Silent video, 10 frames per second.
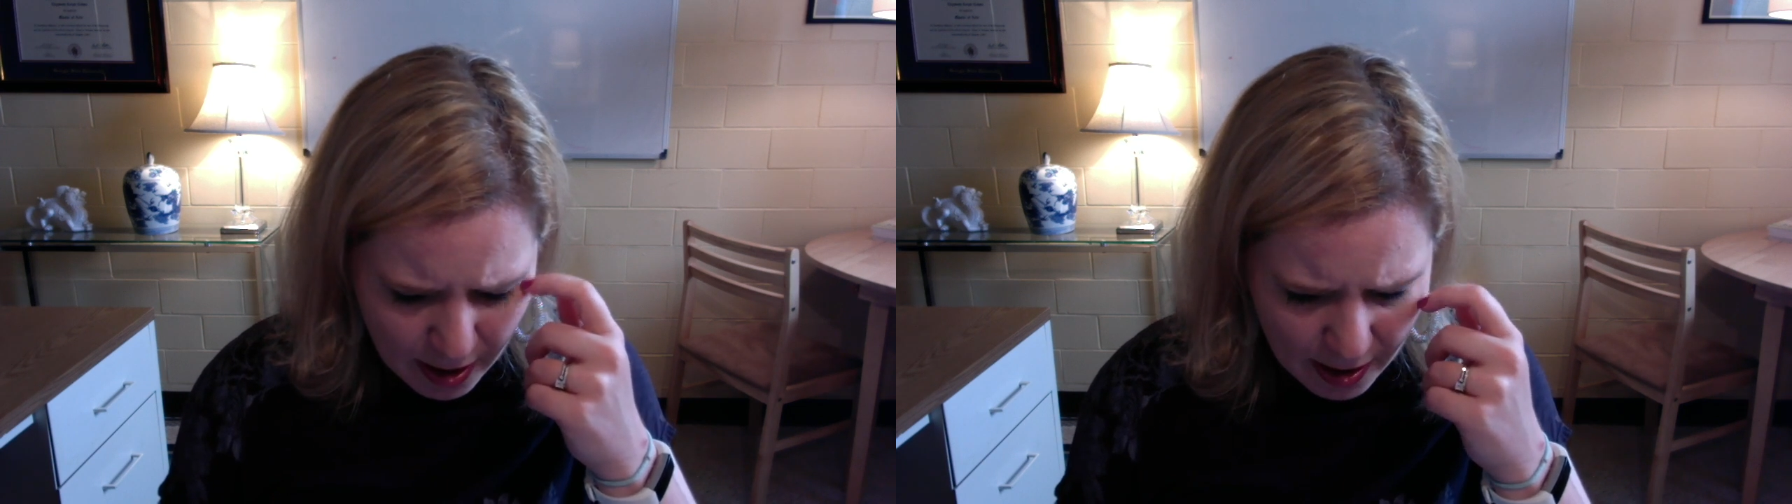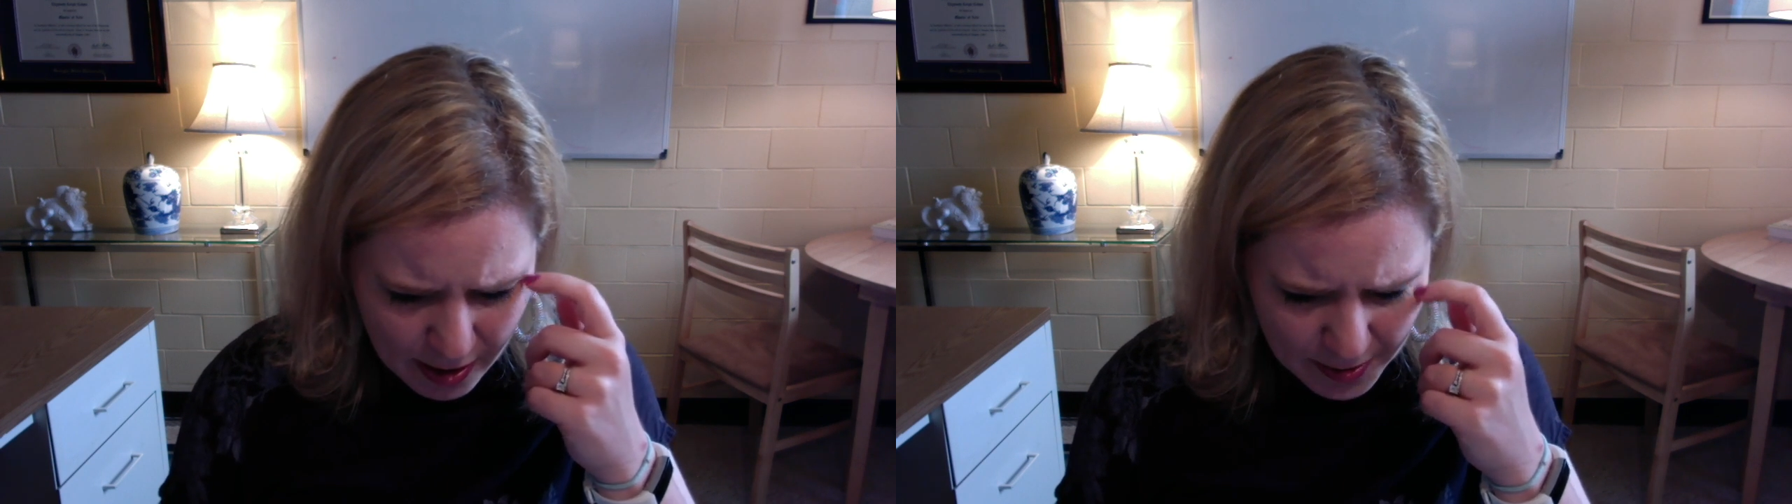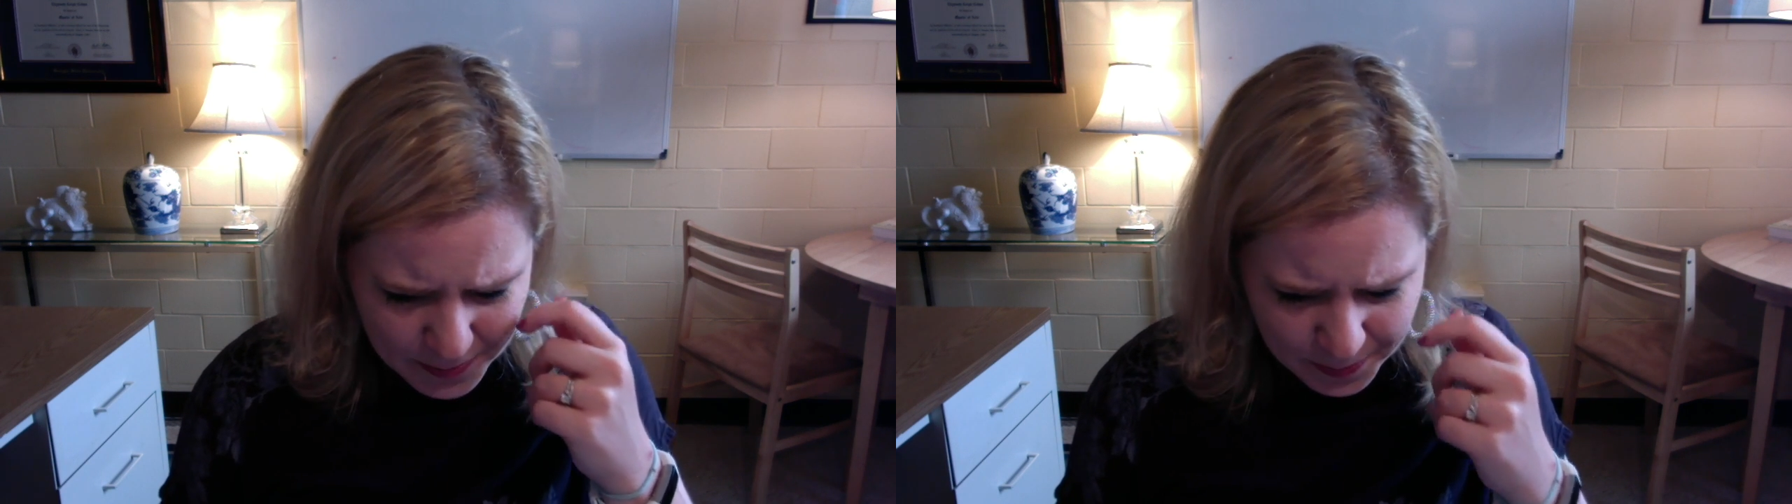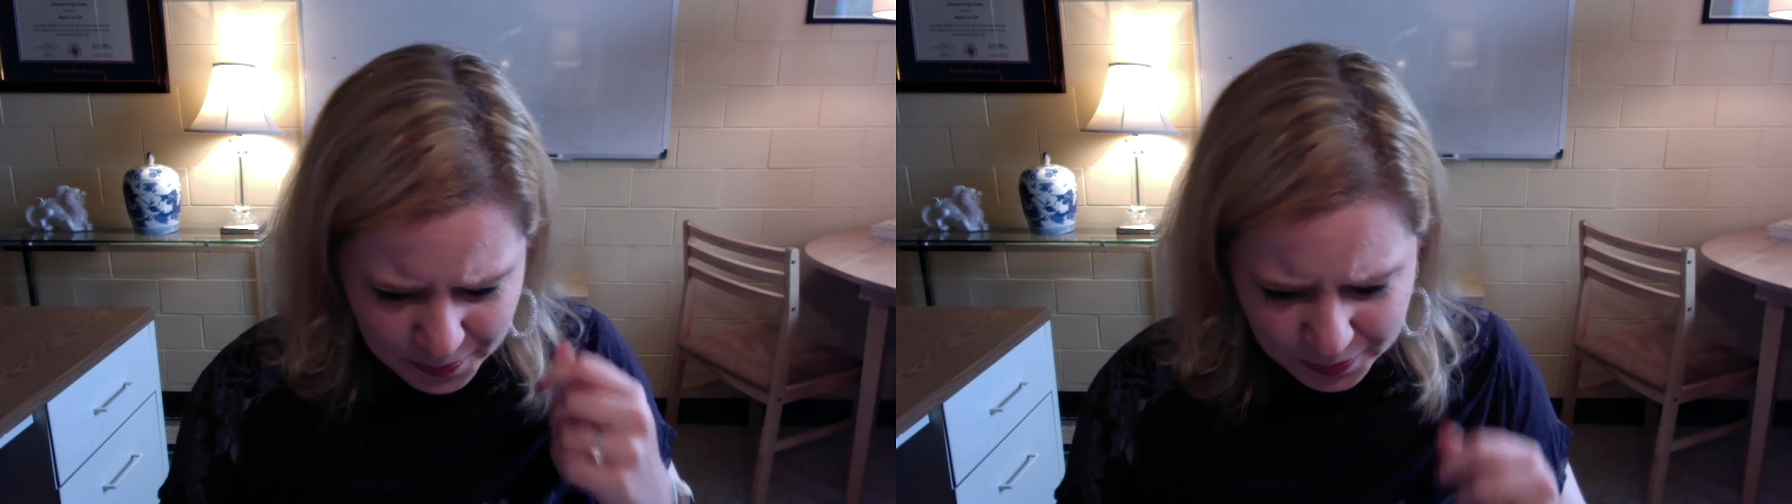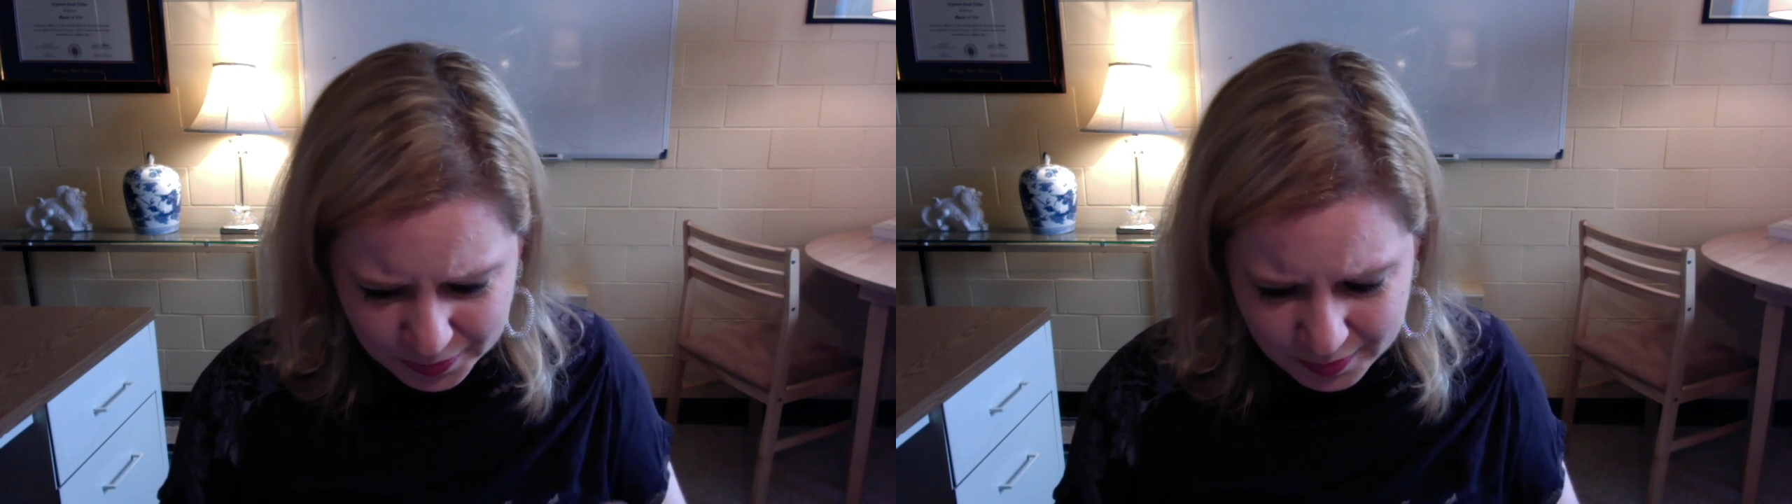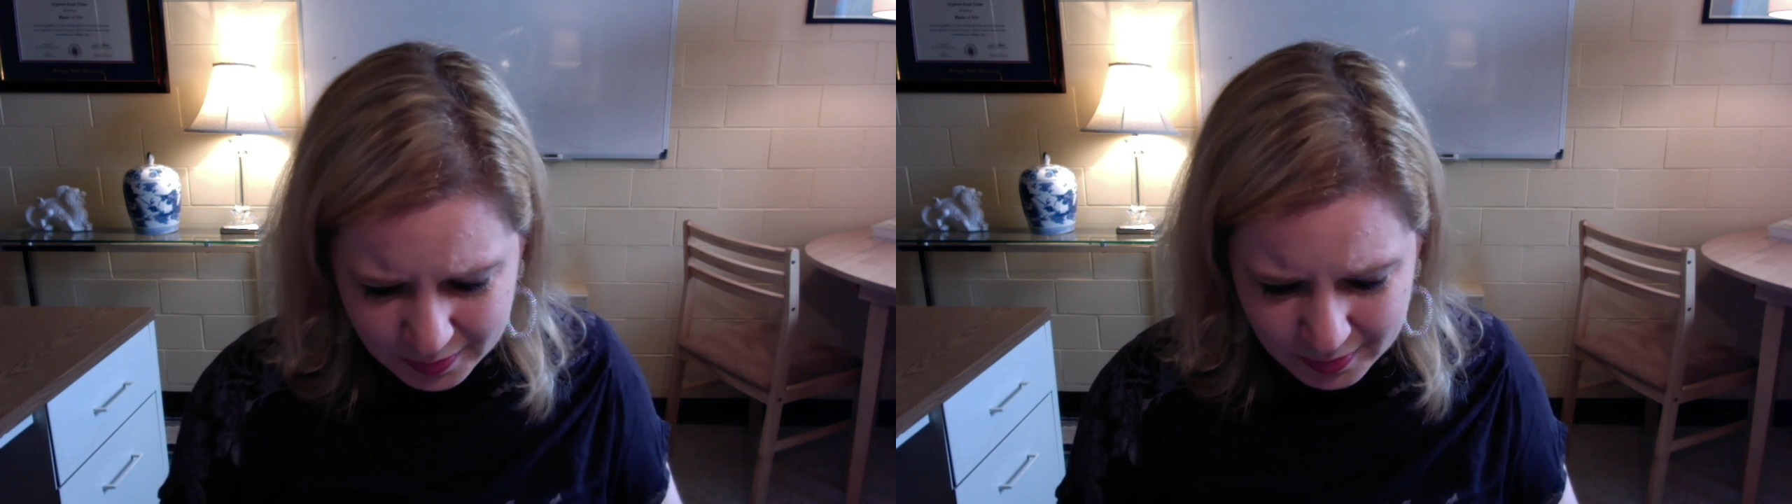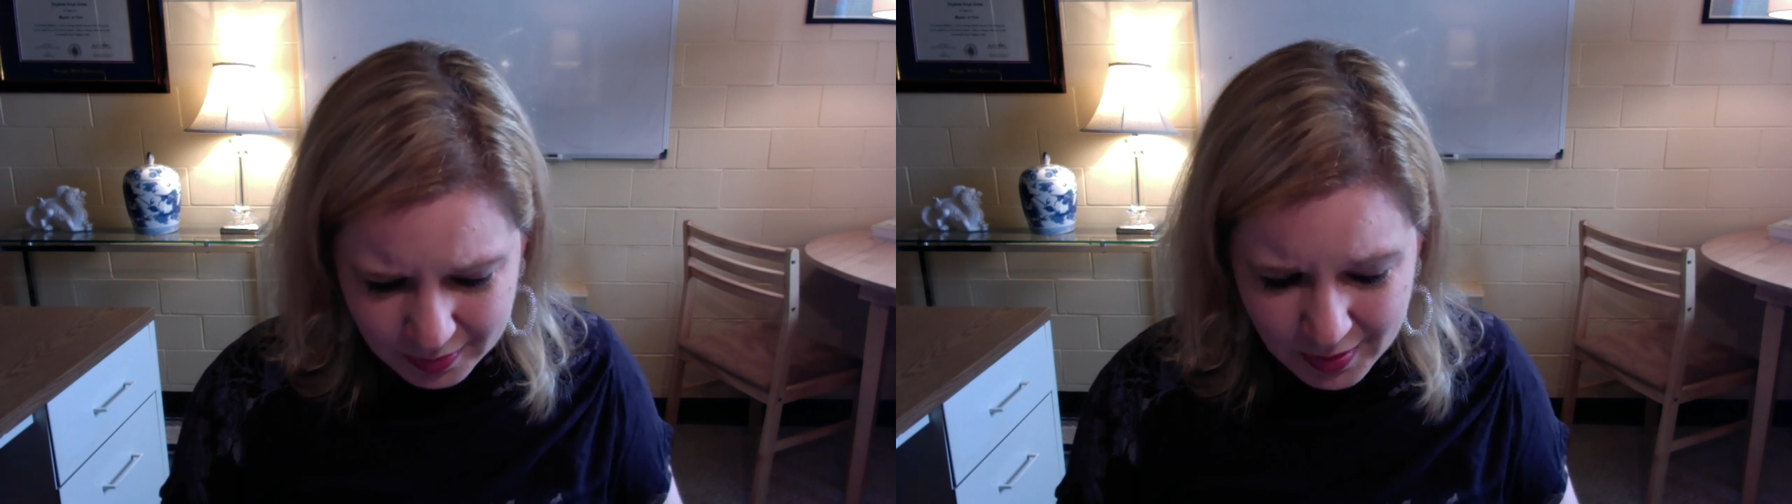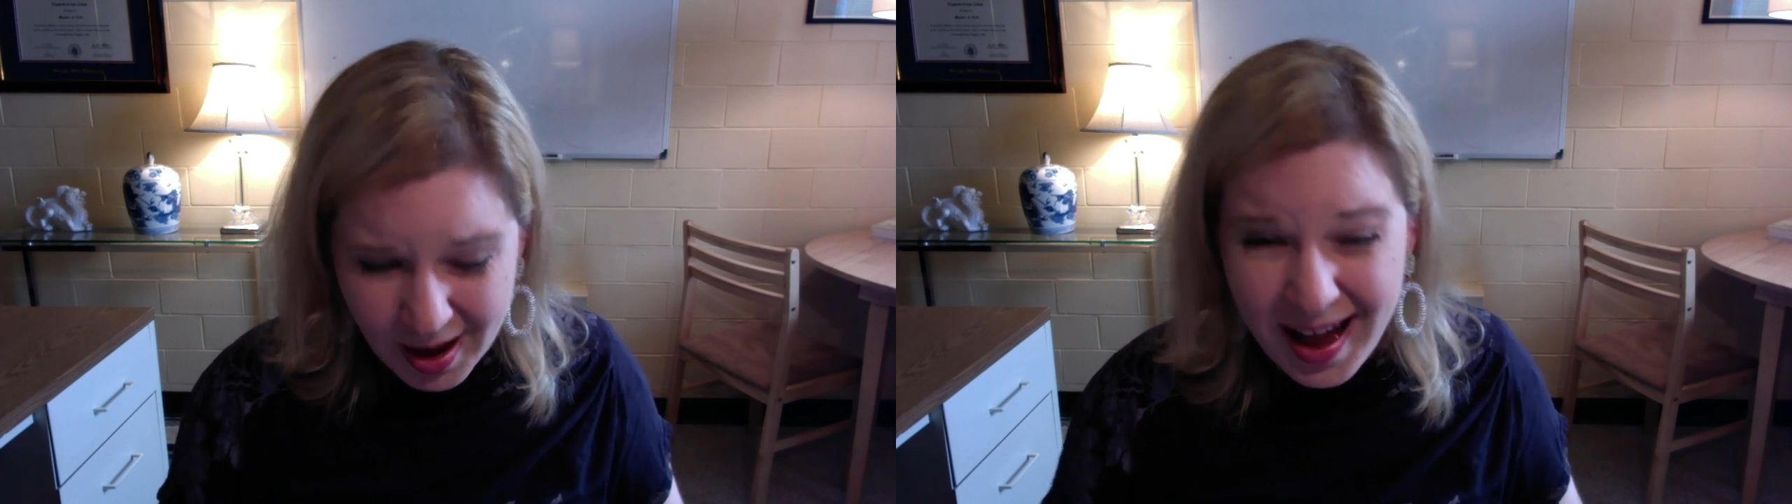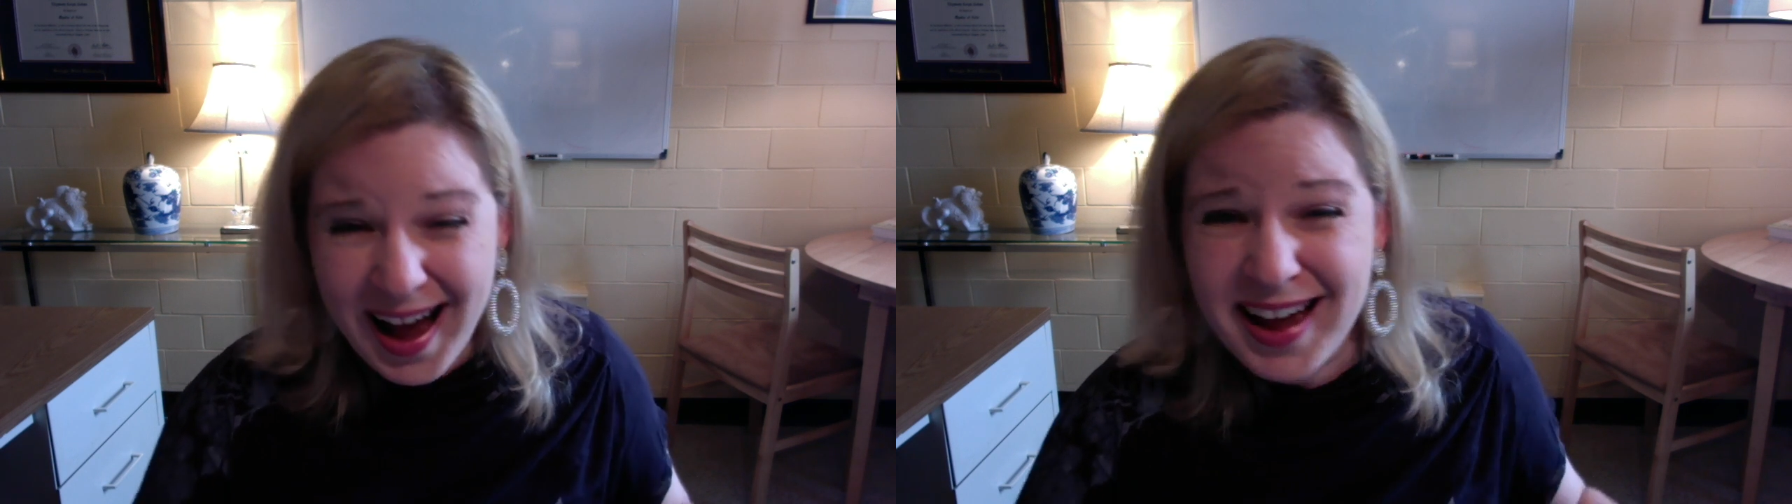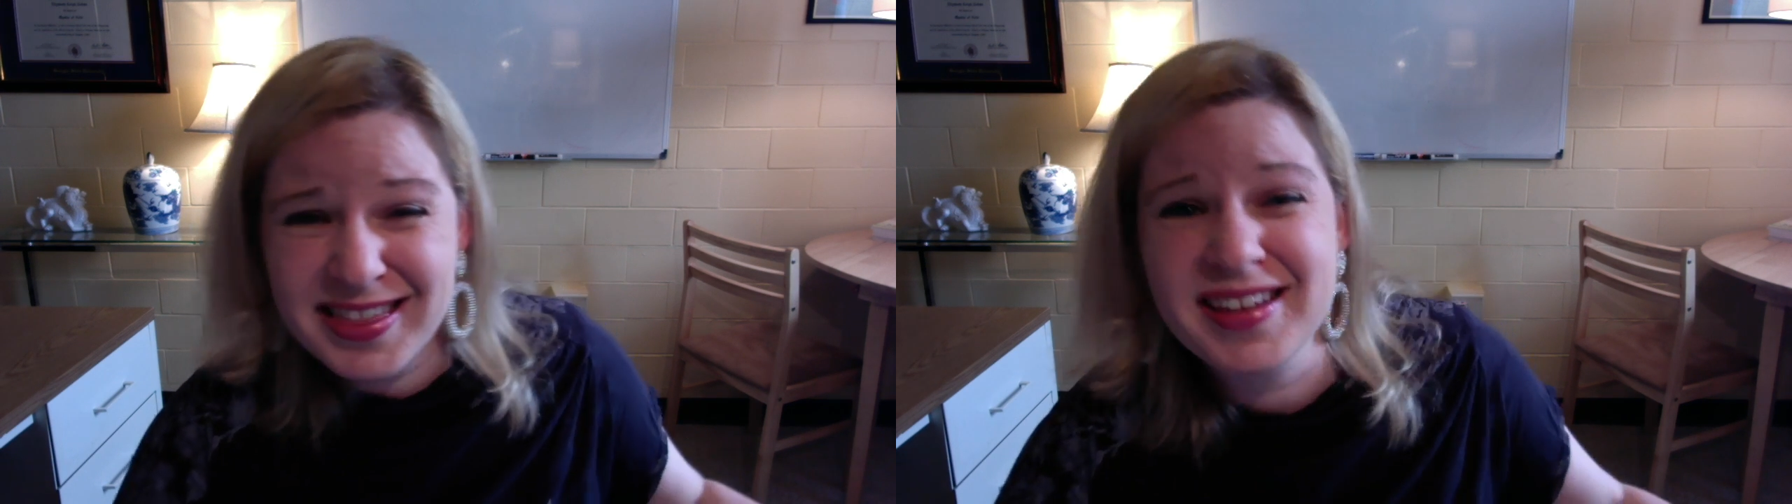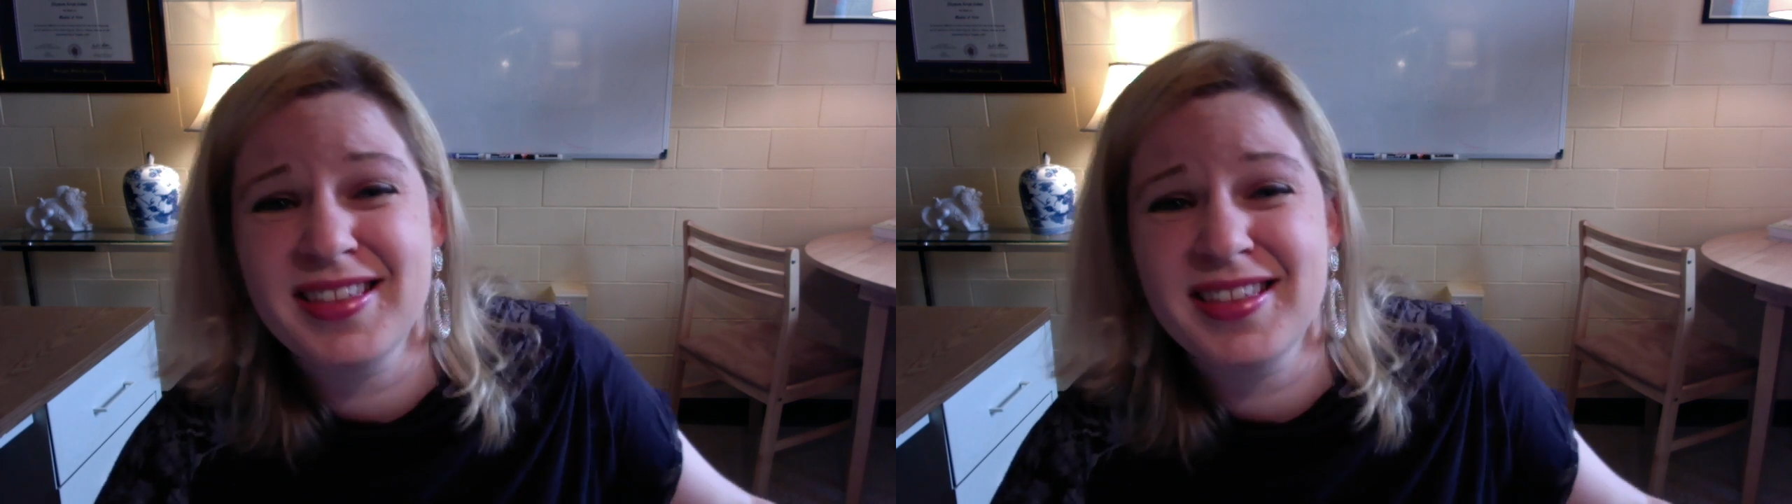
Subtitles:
I think